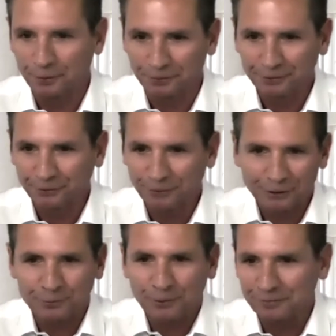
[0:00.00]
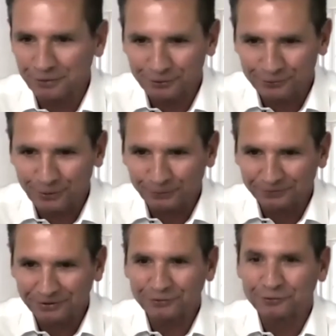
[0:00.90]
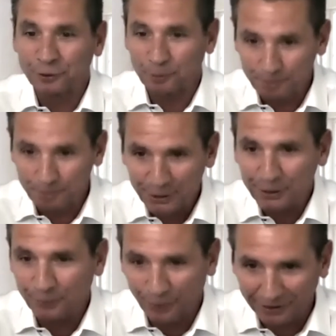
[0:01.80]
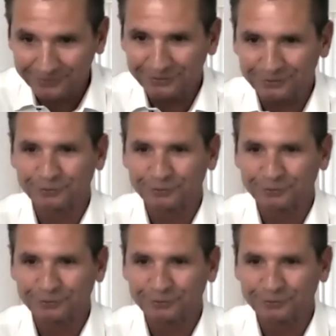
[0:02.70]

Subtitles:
You're like 12 years old. This is a big crisis.